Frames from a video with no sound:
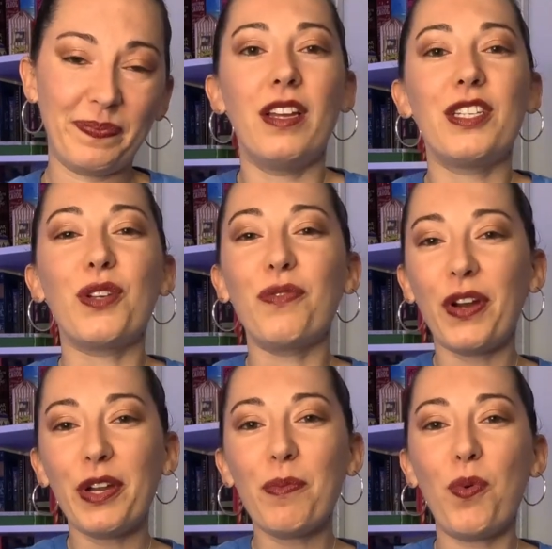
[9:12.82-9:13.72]
So
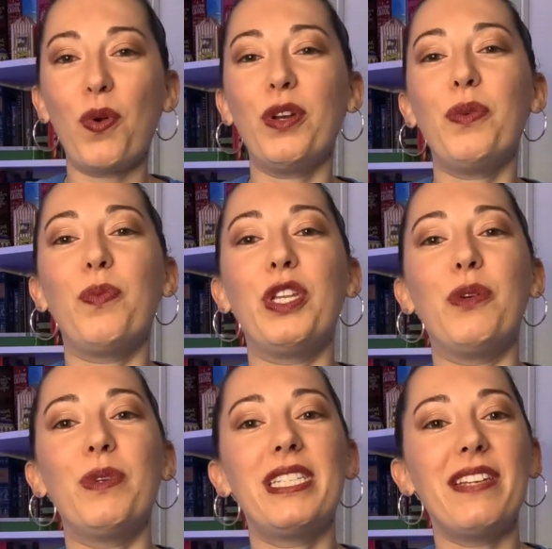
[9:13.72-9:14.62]
very important when
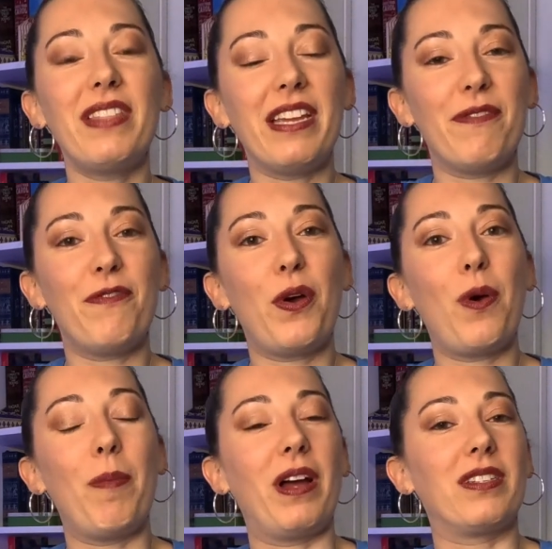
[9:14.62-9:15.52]
you receive the info
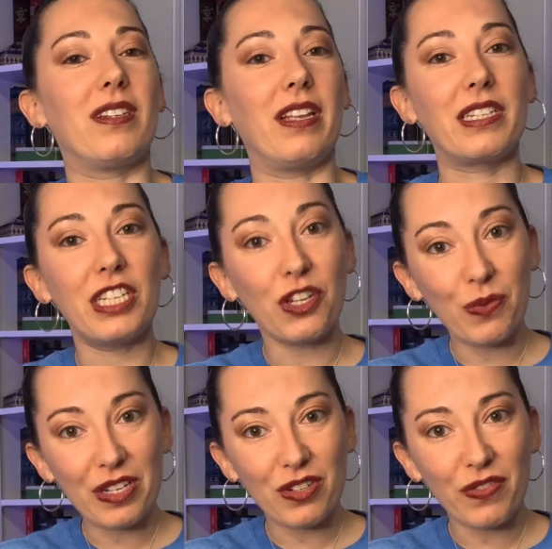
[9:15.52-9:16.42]
about selecting your
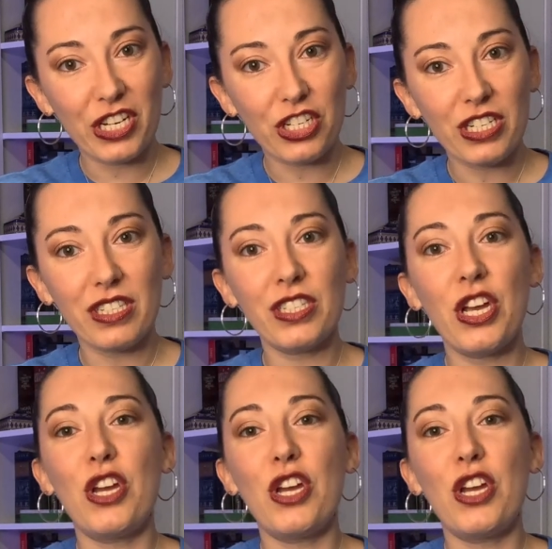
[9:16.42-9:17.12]
reservations,